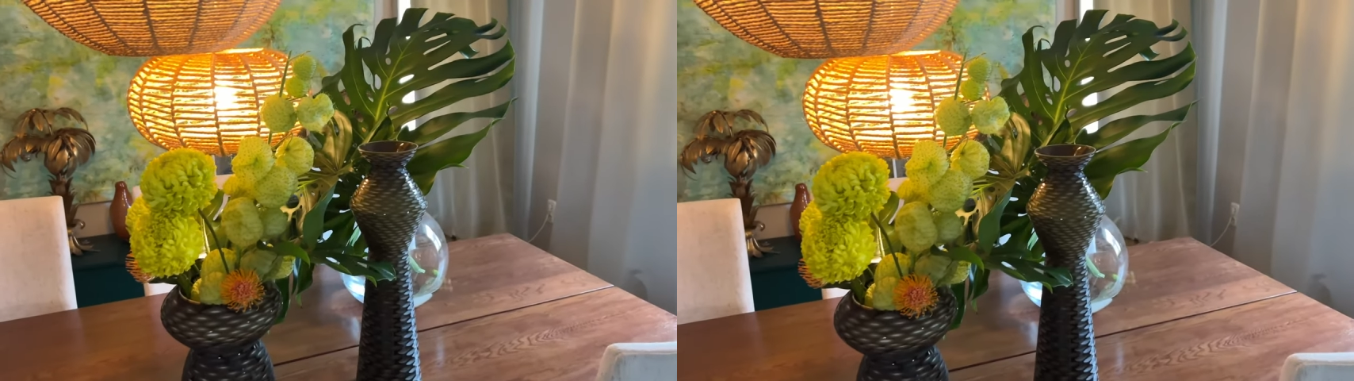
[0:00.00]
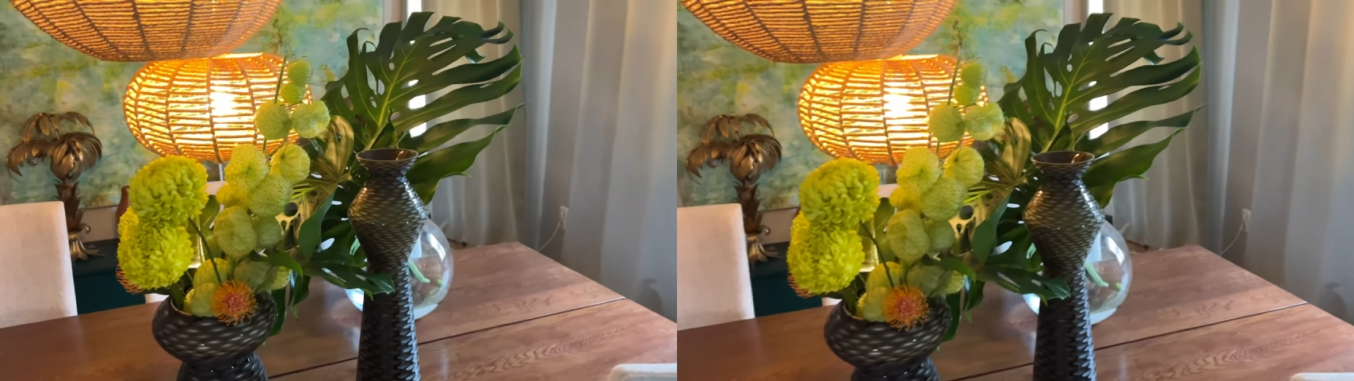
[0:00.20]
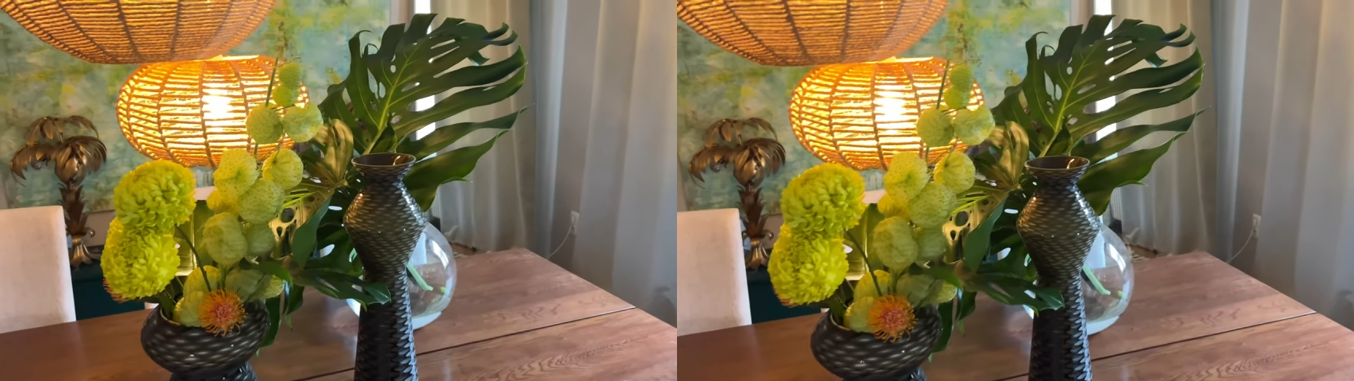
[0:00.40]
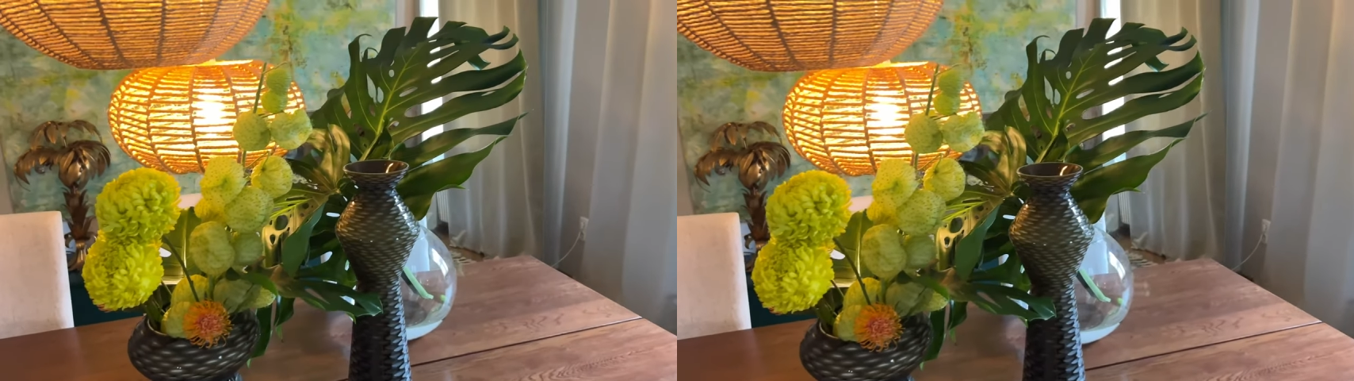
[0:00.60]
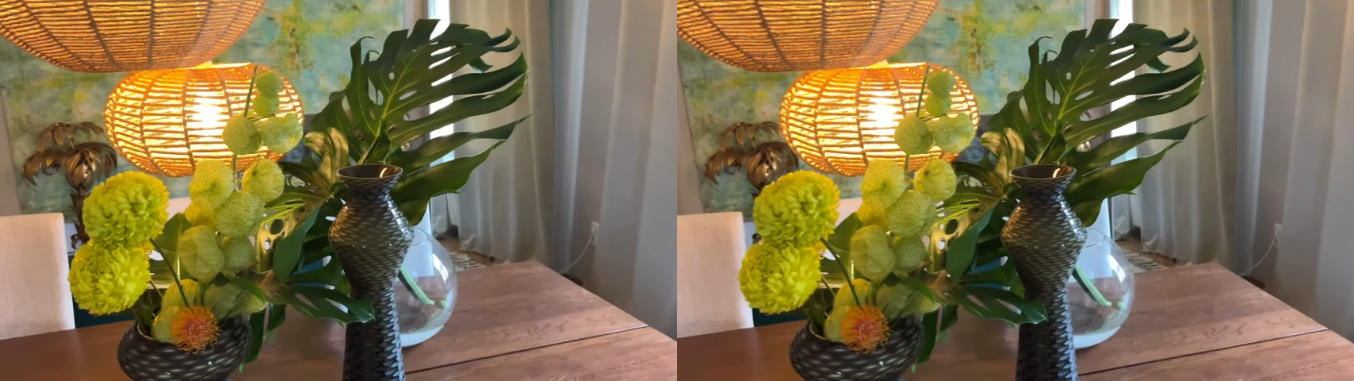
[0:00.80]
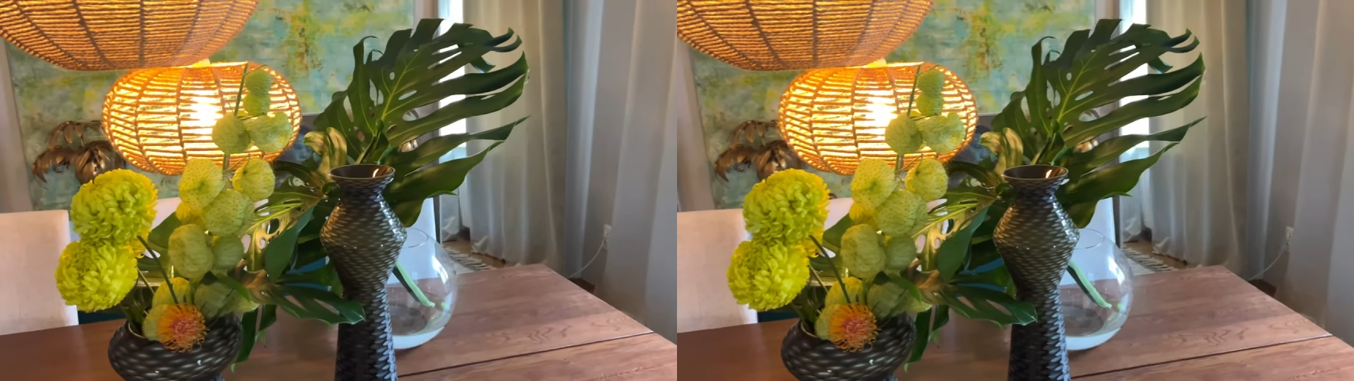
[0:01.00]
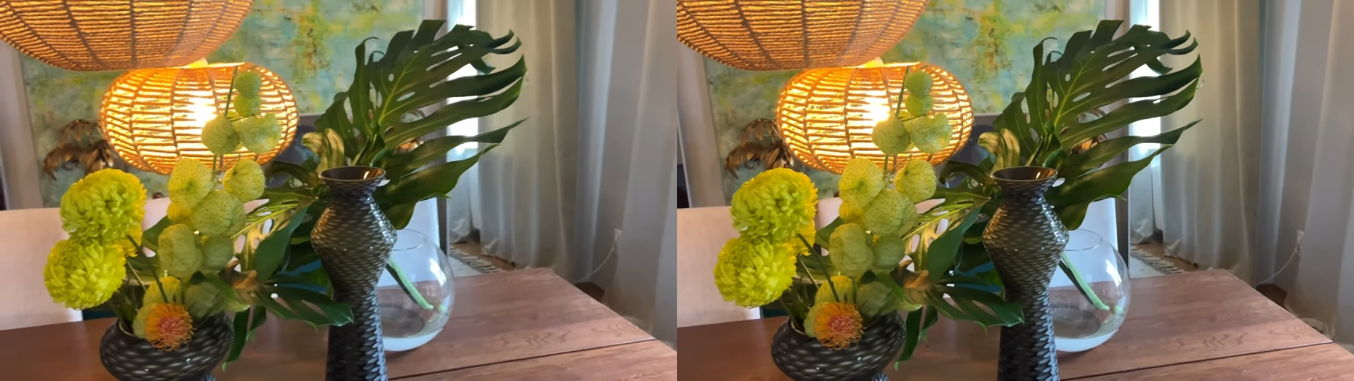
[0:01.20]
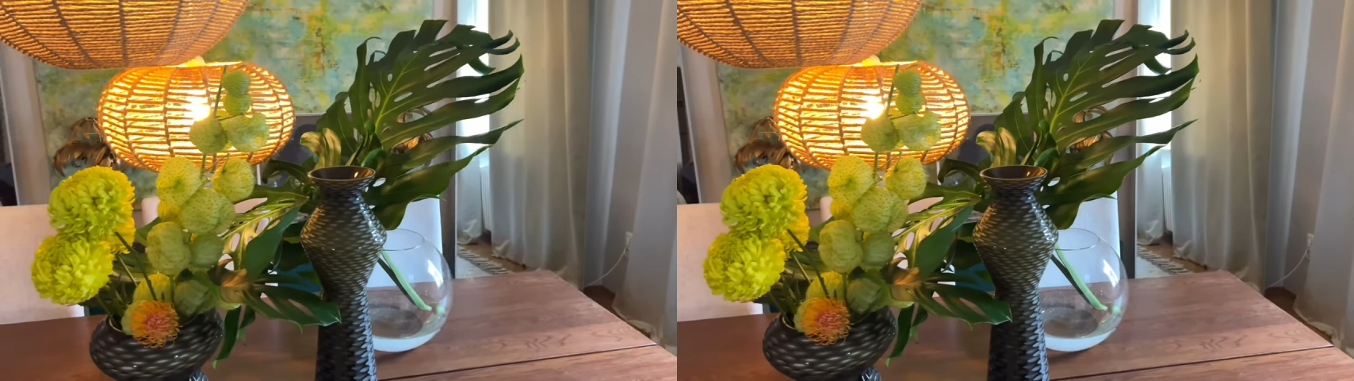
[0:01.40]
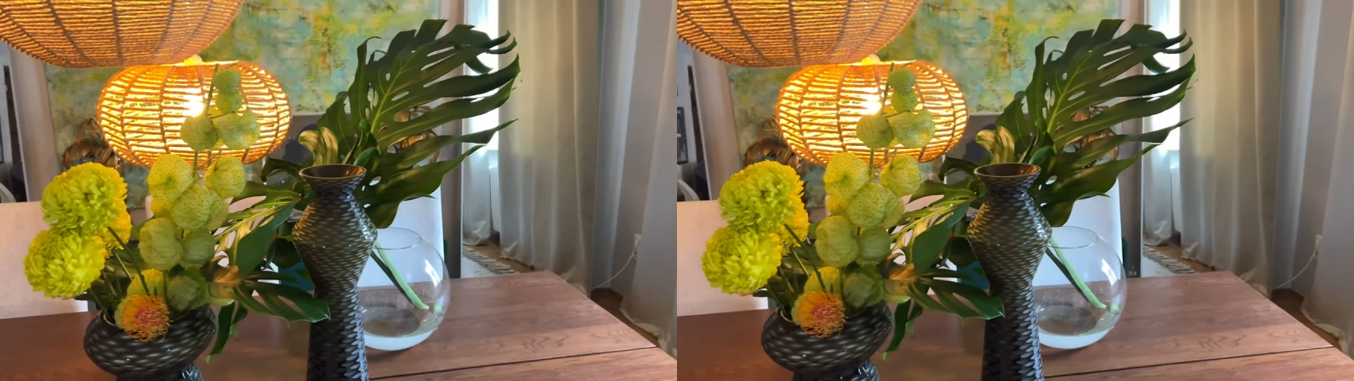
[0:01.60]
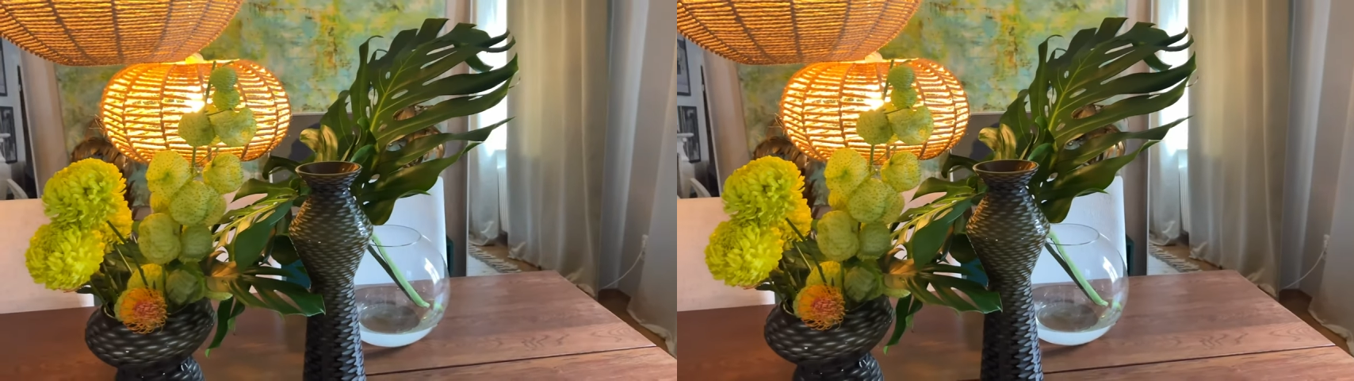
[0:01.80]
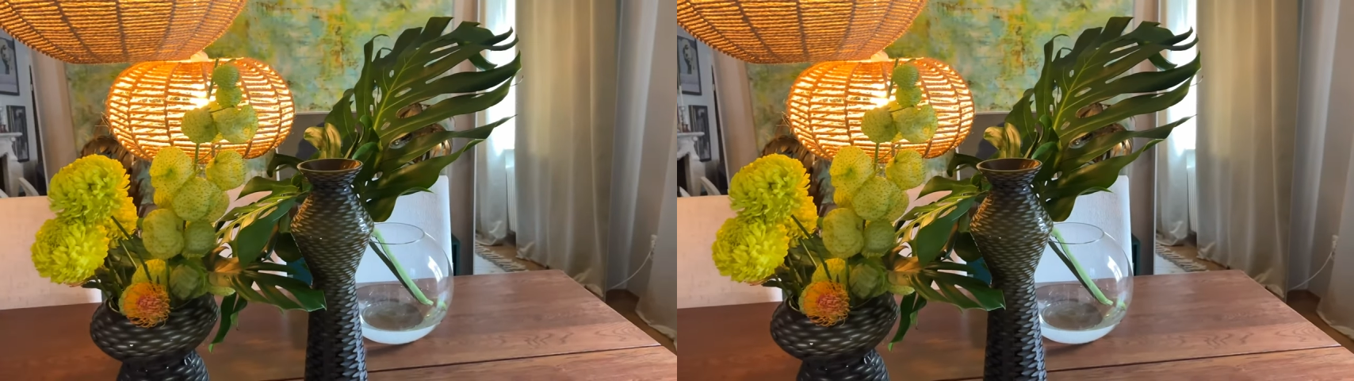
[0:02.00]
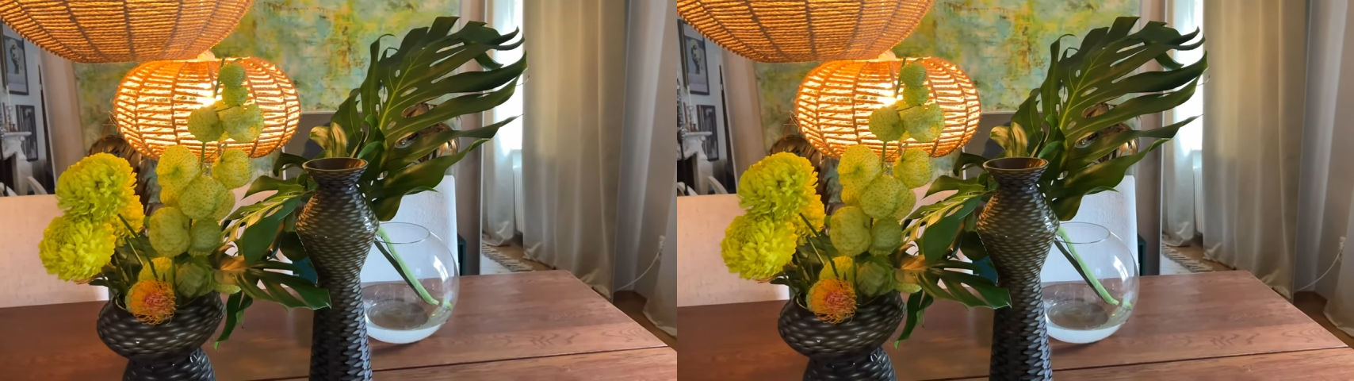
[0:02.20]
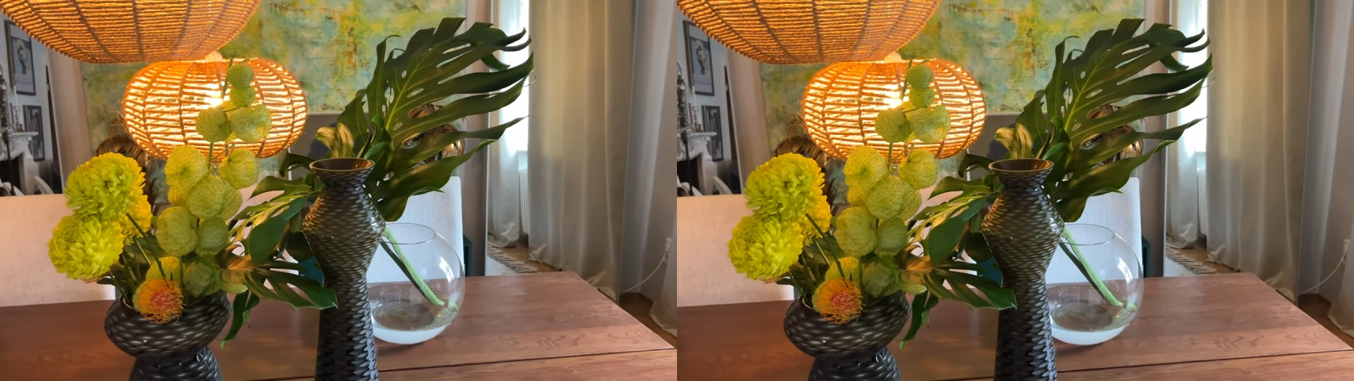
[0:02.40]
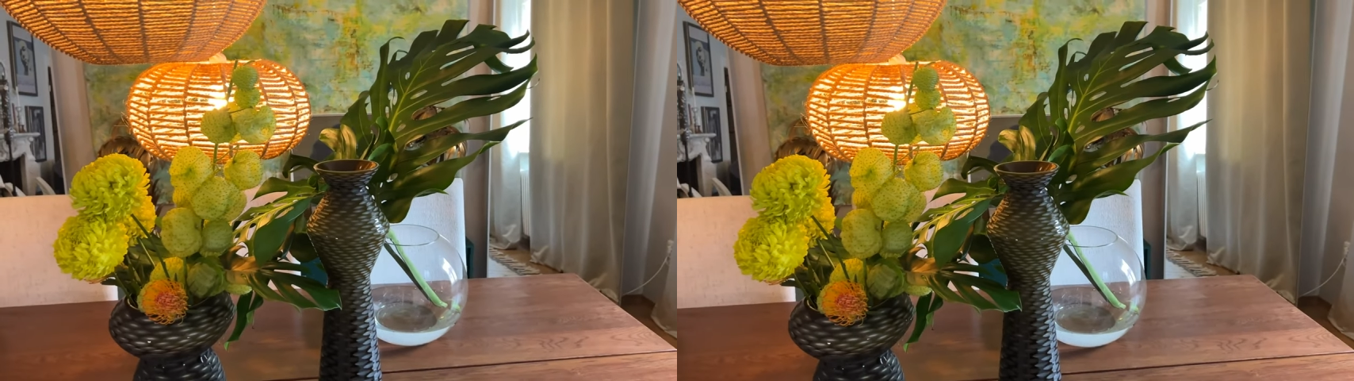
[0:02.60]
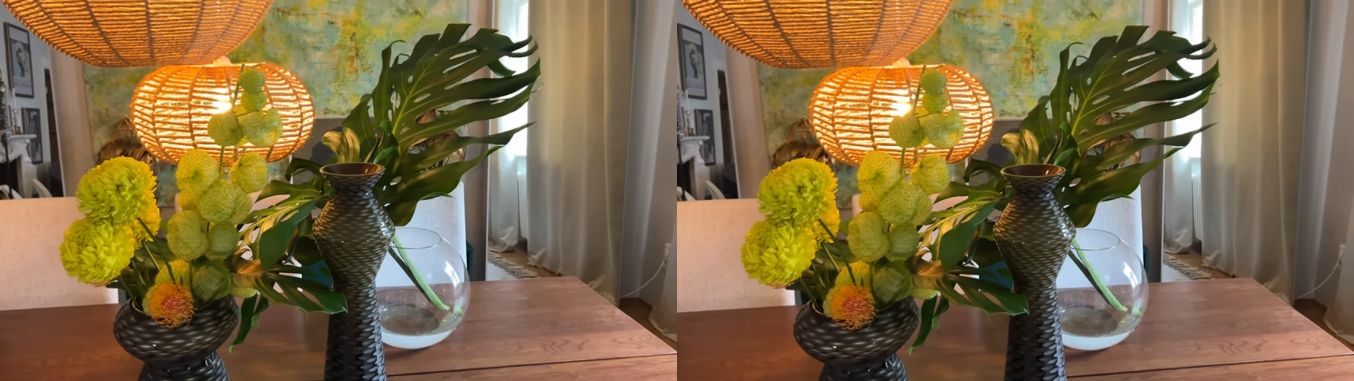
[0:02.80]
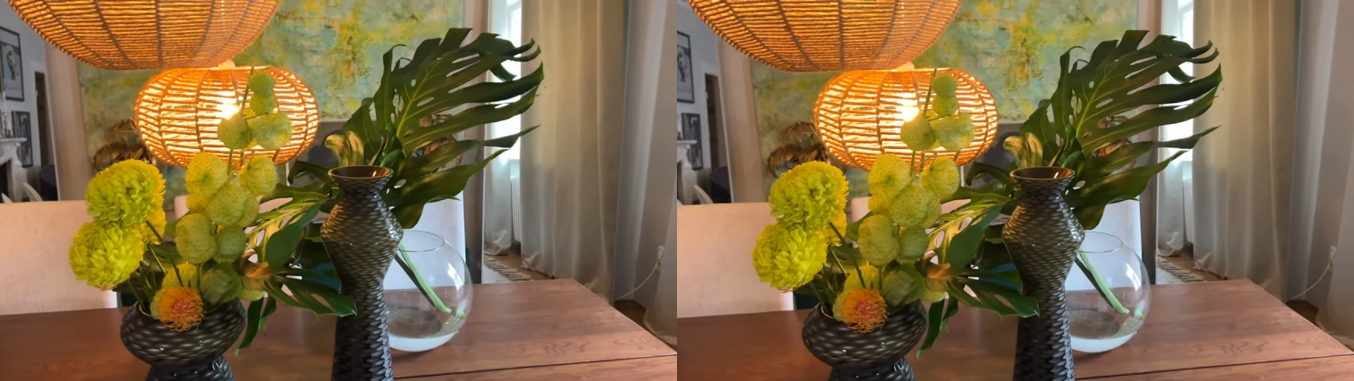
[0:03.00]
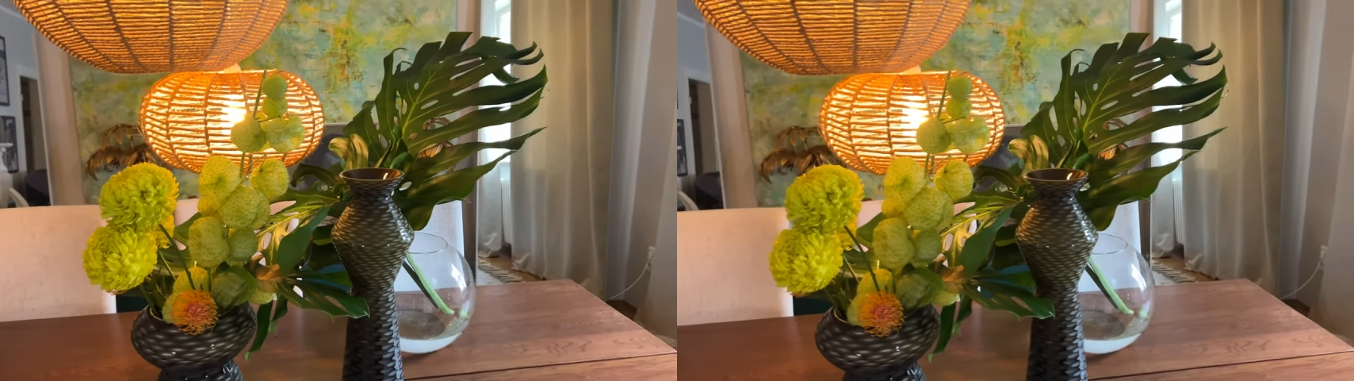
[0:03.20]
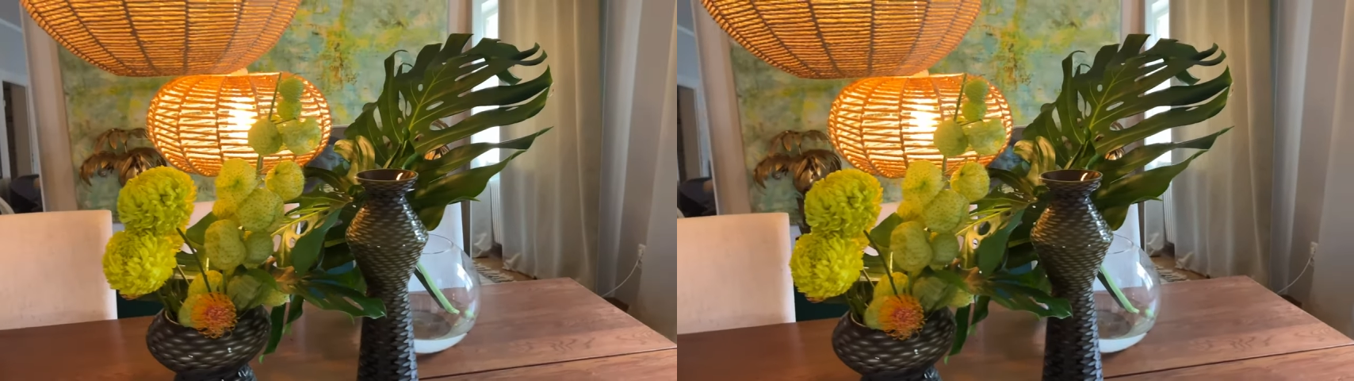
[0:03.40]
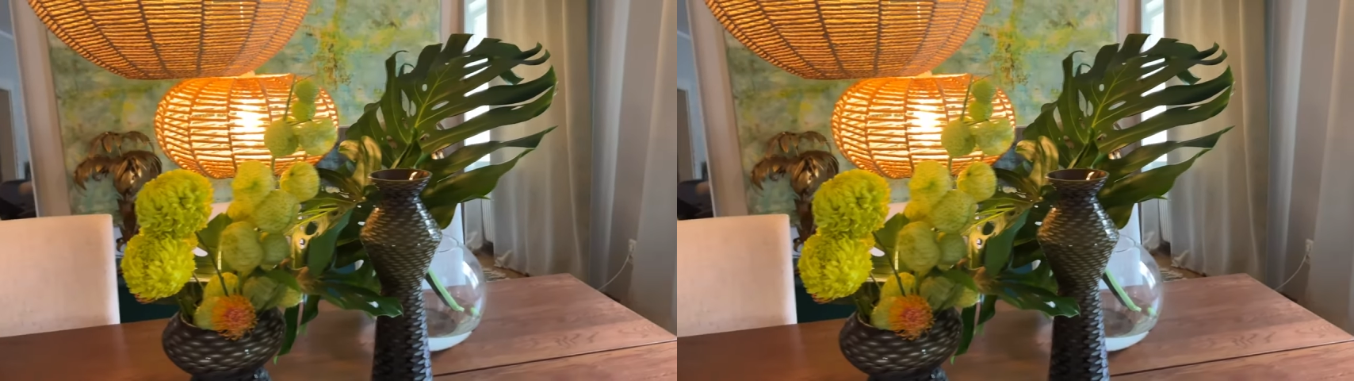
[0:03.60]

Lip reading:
No face is visible, so there are no lips to read.